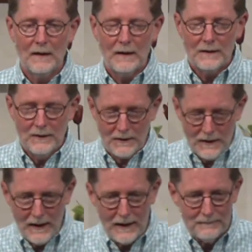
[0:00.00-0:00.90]
Dear
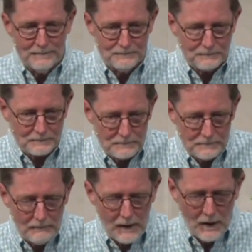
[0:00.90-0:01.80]
God,
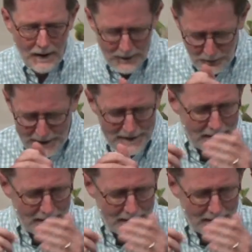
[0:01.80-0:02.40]
we live